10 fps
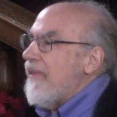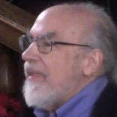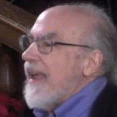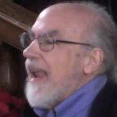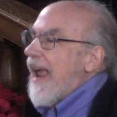
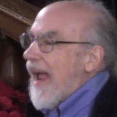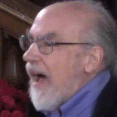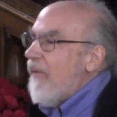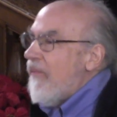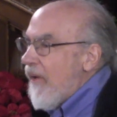than
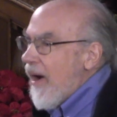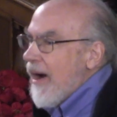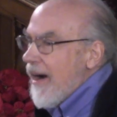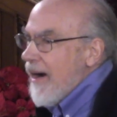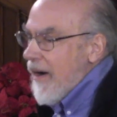how
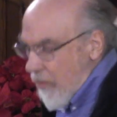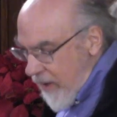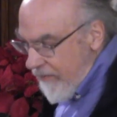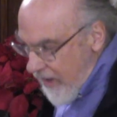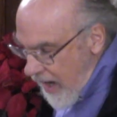far
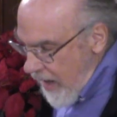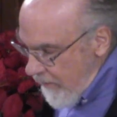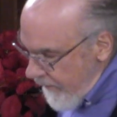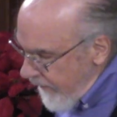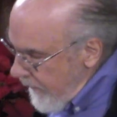we've
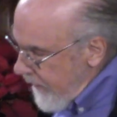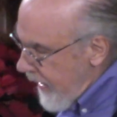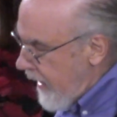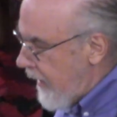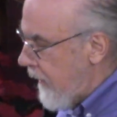come from
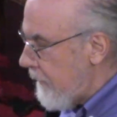there.